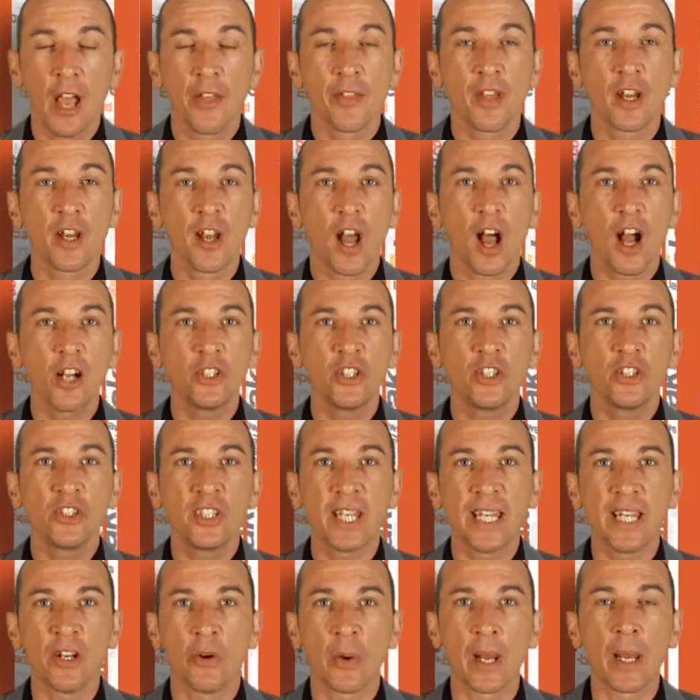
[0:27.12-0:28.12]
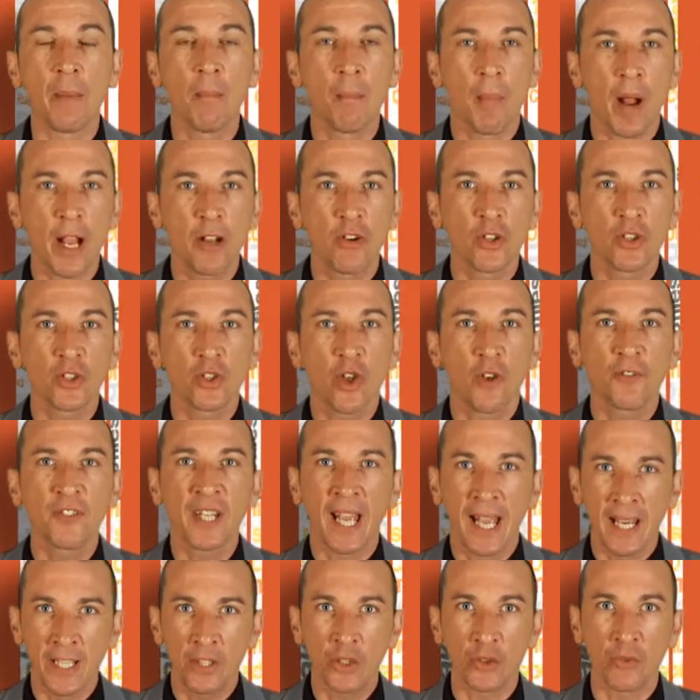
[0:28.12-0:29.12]
The largest deal in Microsoft
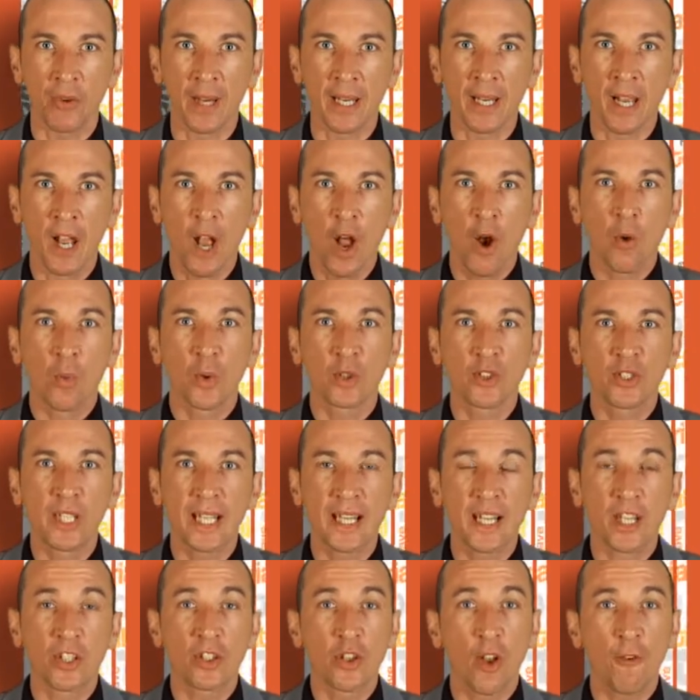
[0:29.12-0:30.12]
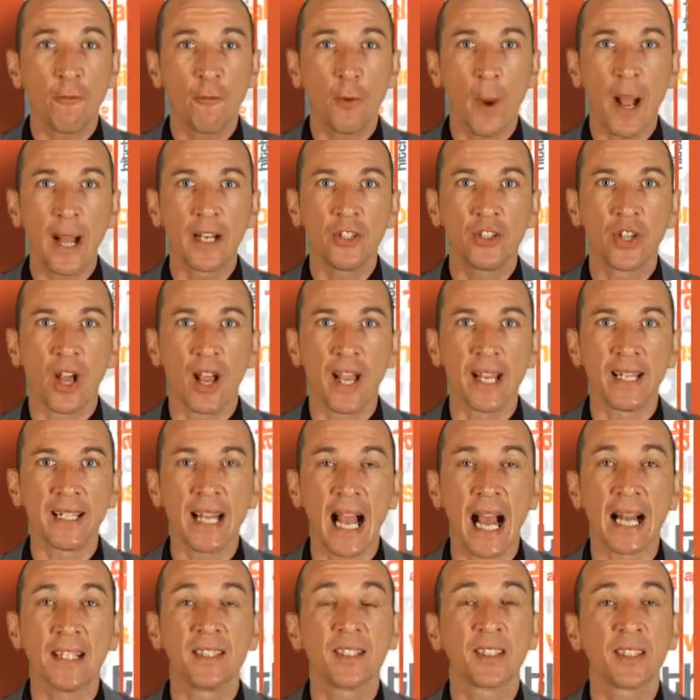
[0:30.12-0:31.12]
history will see the software giant
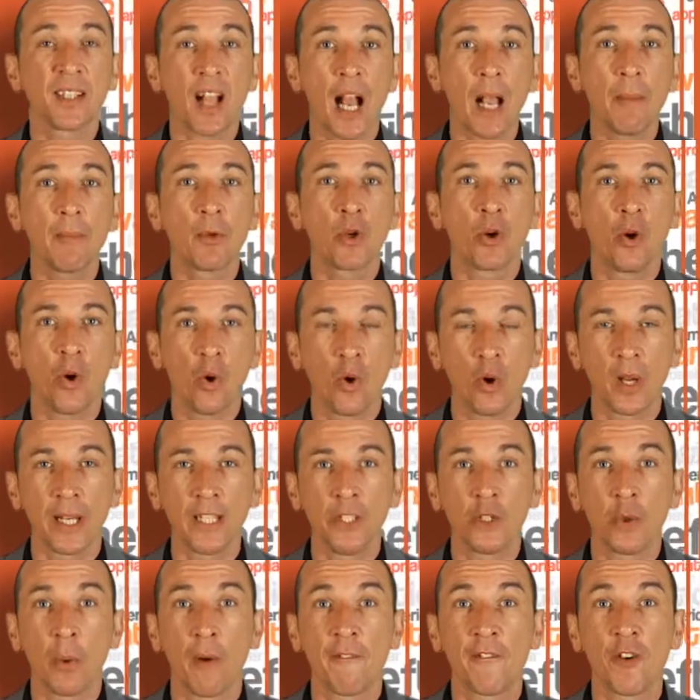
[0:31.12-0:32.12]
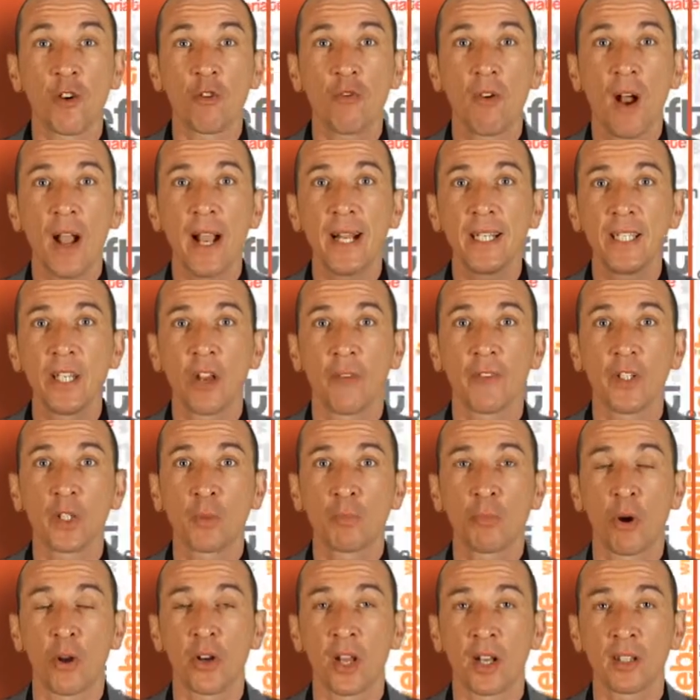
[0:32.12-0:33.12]
add Skype calling to a variety of its
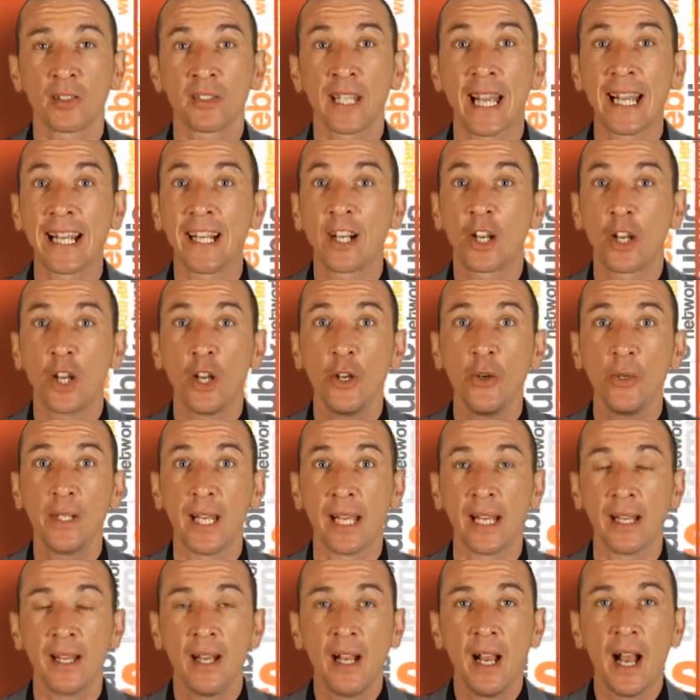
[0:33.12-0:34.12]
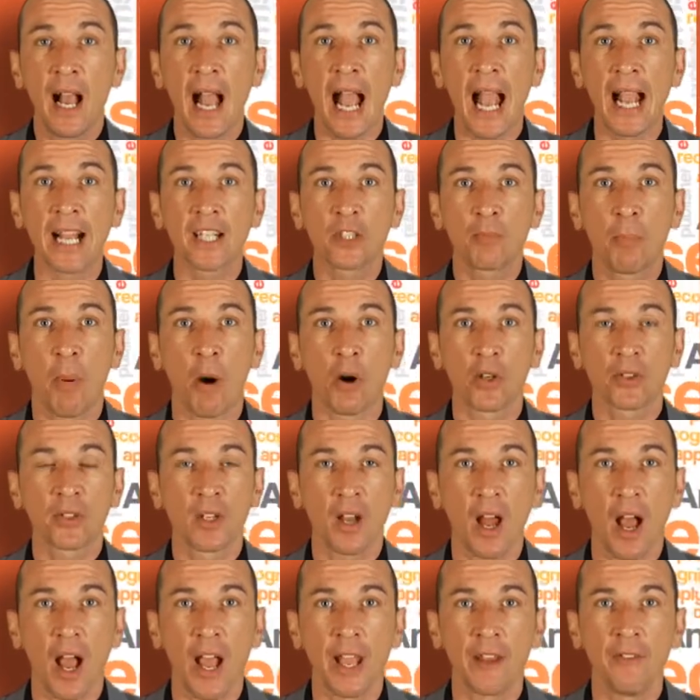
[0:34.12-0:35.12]
products, including Xbox
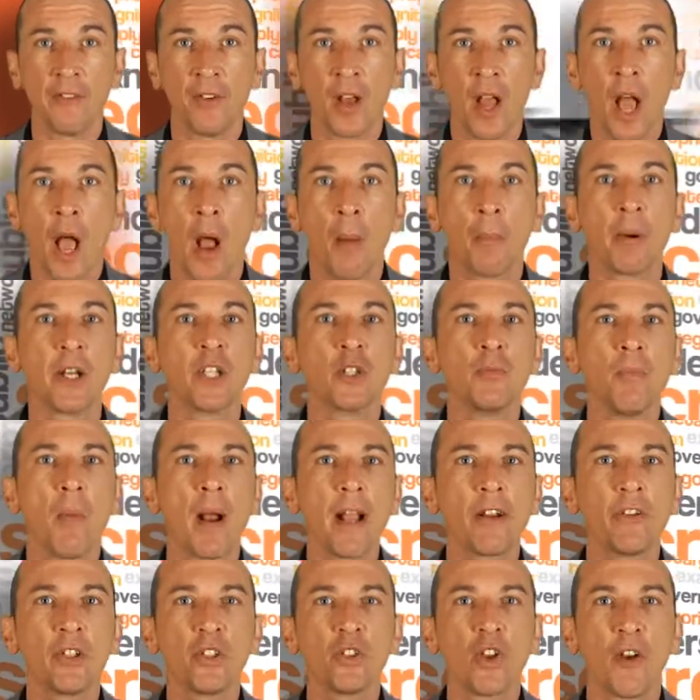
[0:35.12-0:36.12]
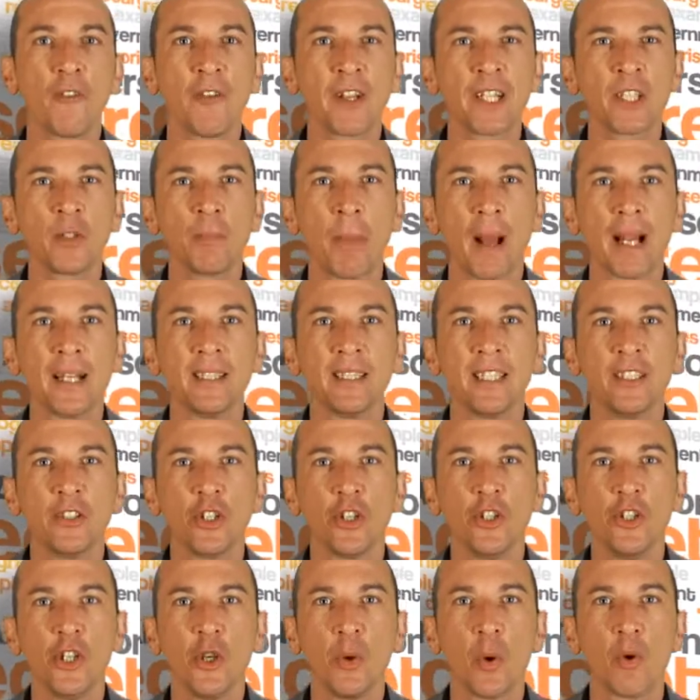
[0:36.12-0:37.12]
Live. But as Microsoft expands
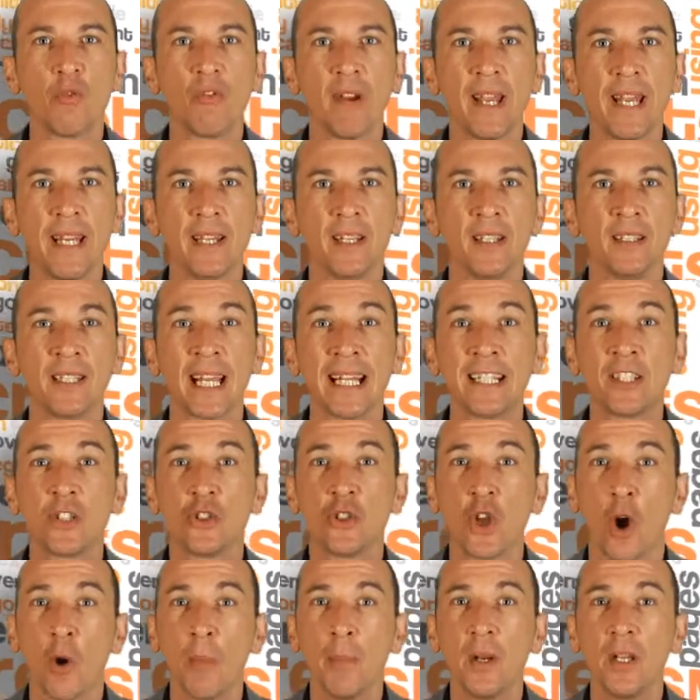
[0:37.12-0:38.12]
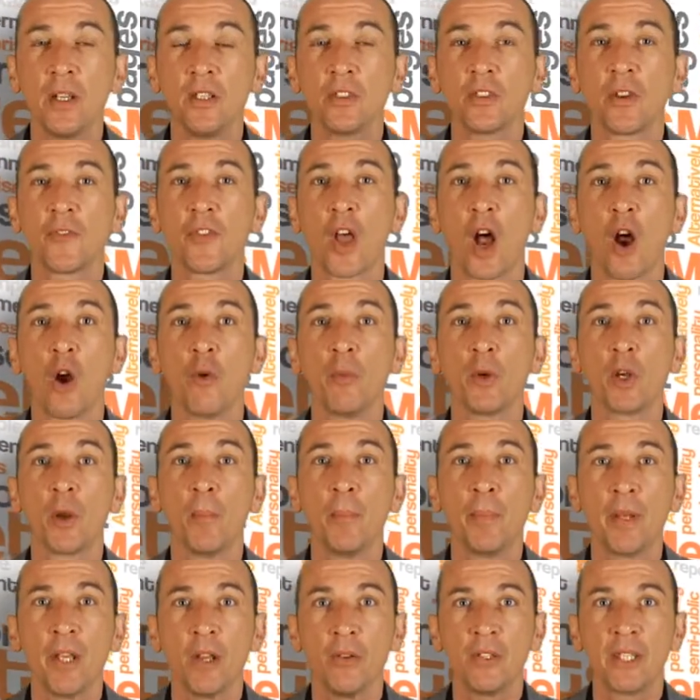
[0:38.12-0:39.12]
into new arenas, its dominance of the home
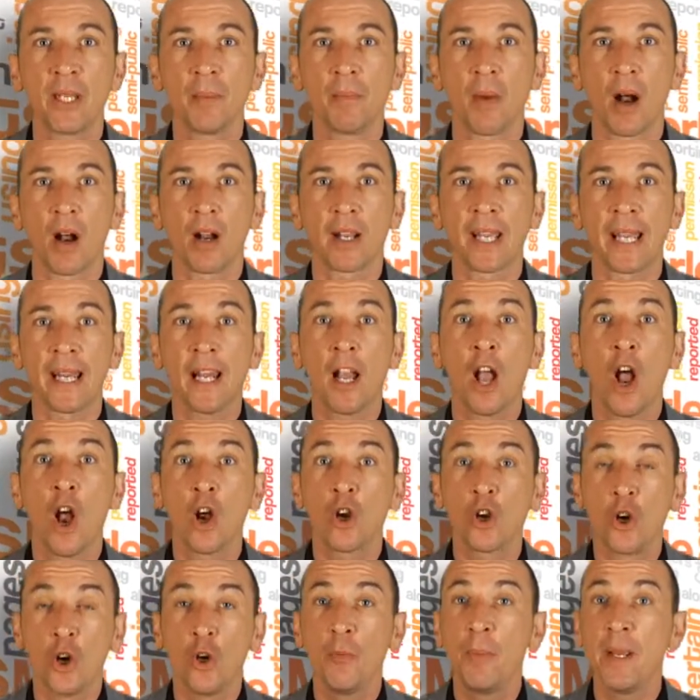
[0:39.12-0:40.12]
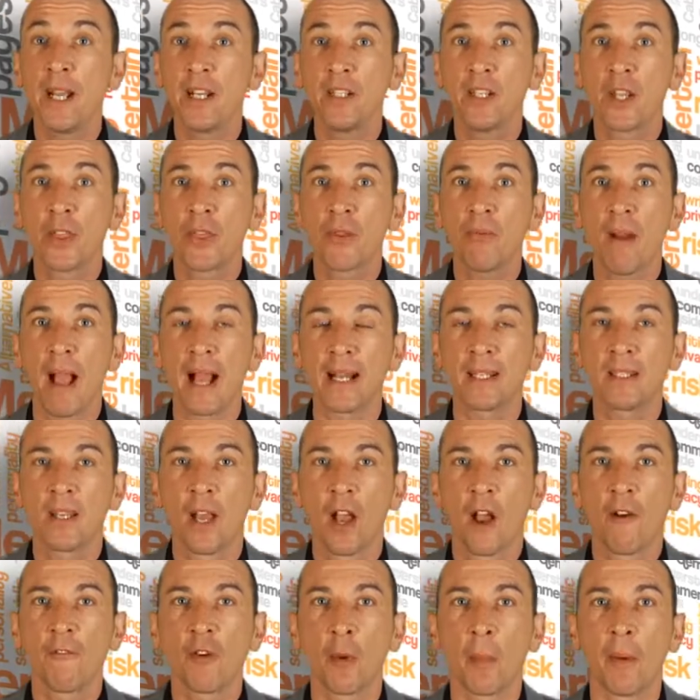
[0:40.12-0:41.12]
computing market could be under threat
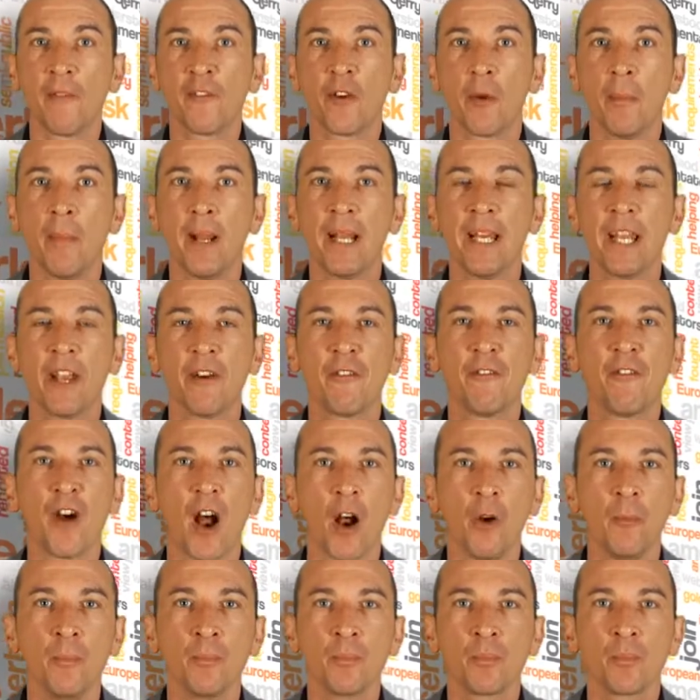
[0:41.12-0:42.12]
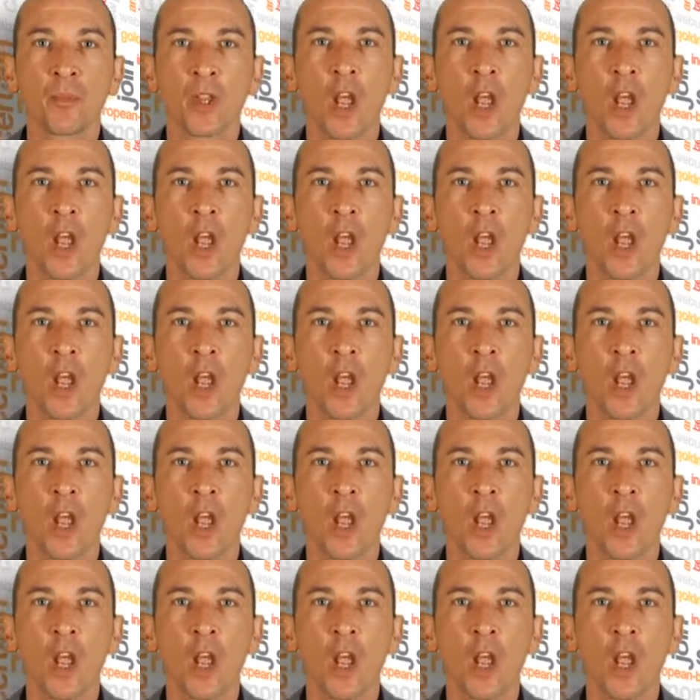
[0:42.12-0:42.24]
from a familiar foe.